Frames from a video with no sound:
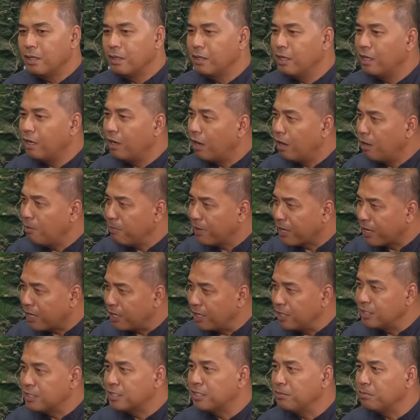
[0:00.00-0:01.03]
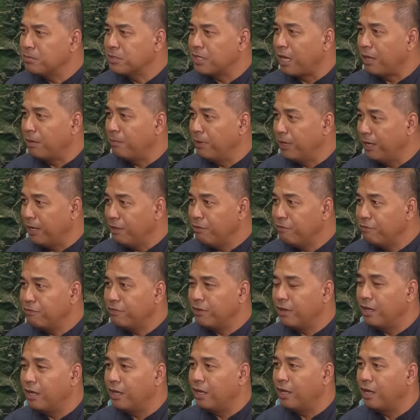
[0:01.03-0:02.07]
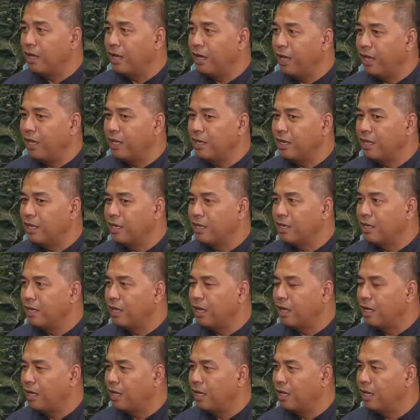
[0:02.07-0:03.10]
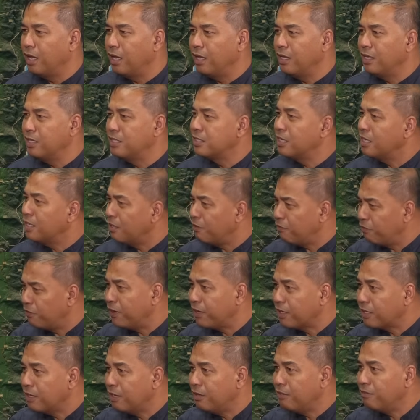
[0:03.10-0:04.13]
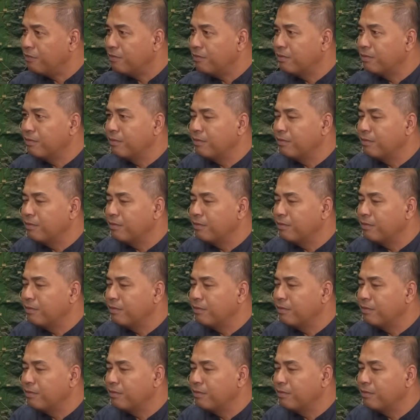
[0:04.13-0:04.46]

There are mechanisms, I believe, and is it effective?